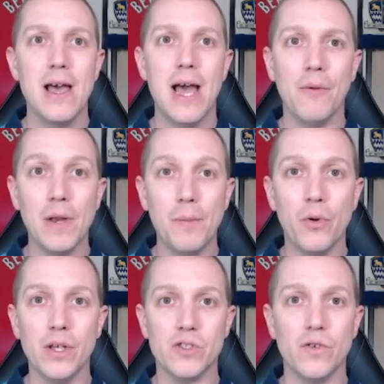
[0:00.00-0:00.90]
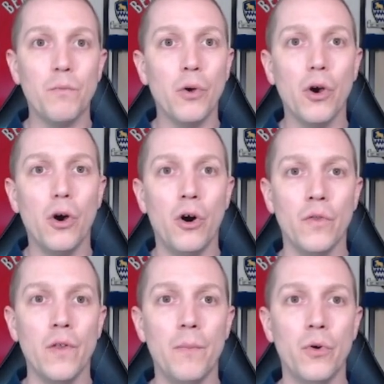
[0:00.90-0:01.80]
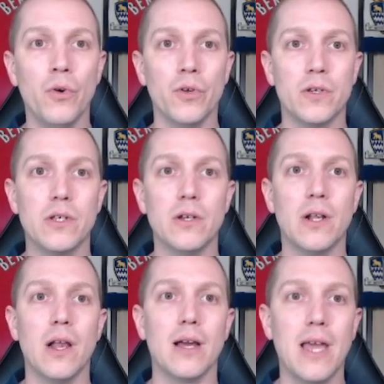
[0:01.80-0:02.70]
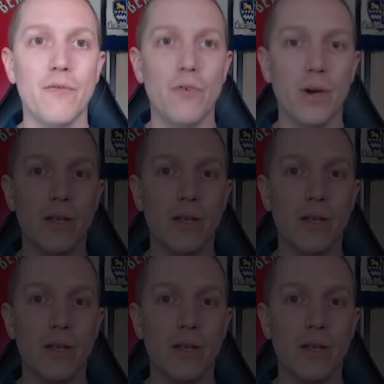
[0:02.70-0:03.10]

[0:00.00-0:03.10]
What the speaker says: how many points we've put on the board. Good luck, everyone.